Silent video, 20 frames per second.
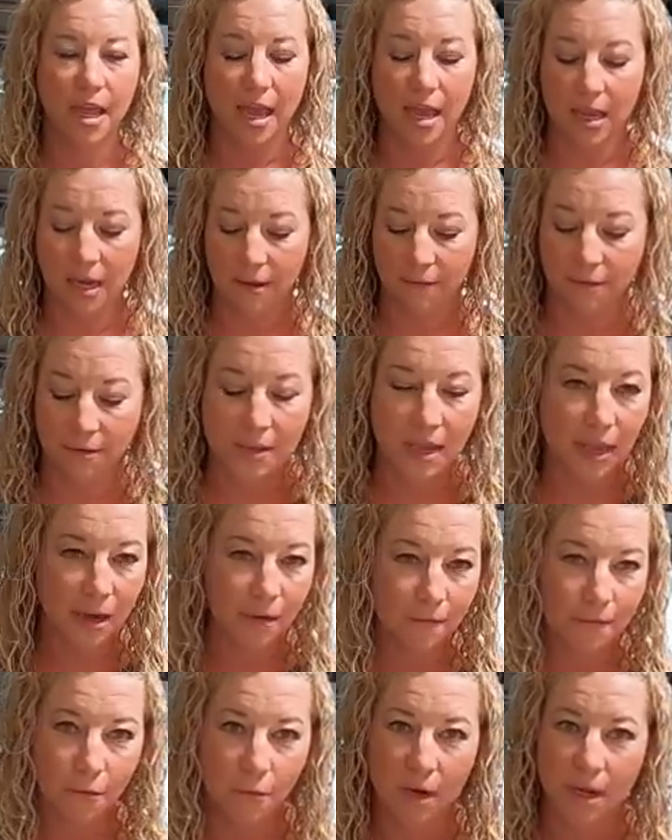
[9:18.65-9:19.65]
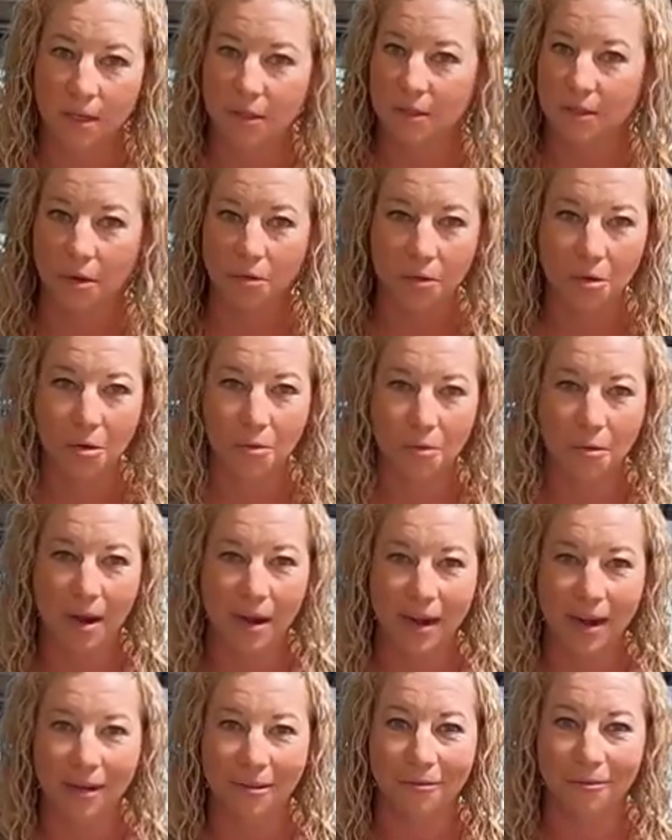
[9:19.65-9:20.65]
And if you can't afford it, don't go
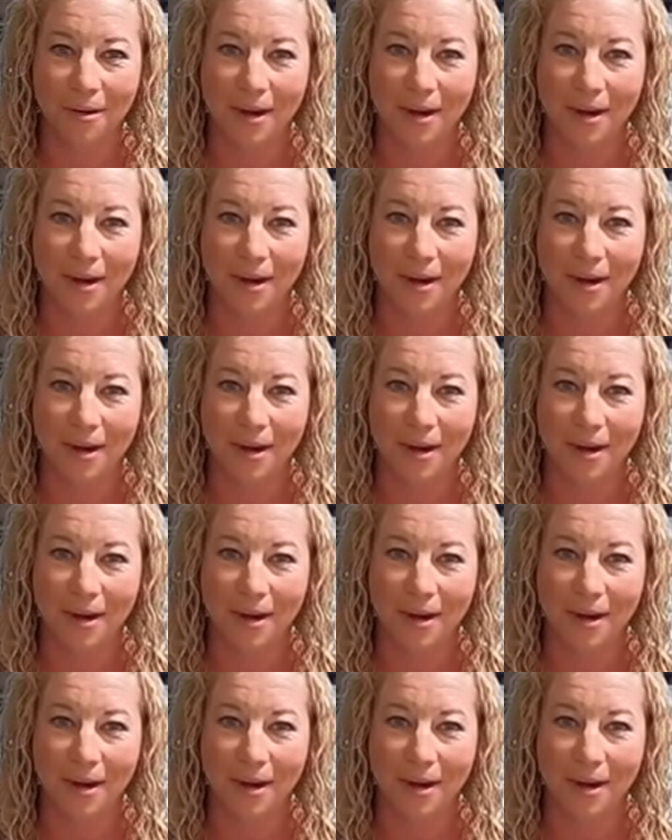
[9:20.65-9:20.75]
right,